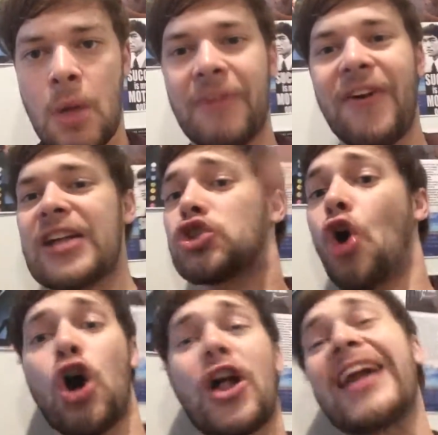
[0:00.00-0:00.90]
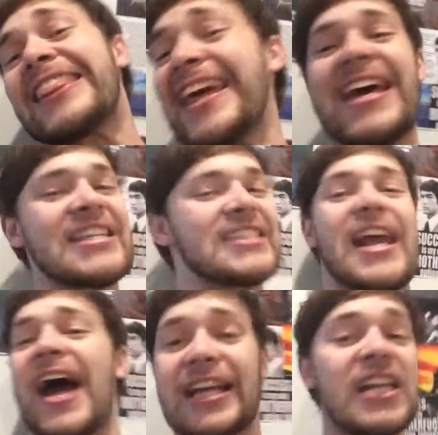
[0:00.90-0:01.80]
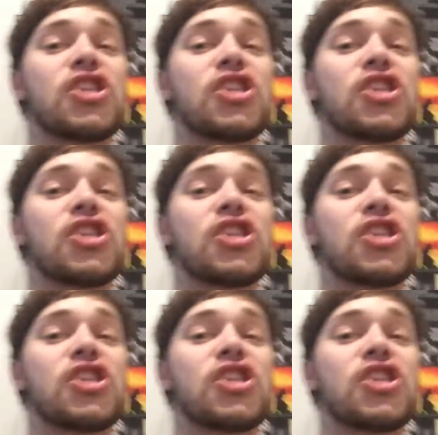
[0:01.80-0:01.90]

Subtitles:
But if I can talk like this and I can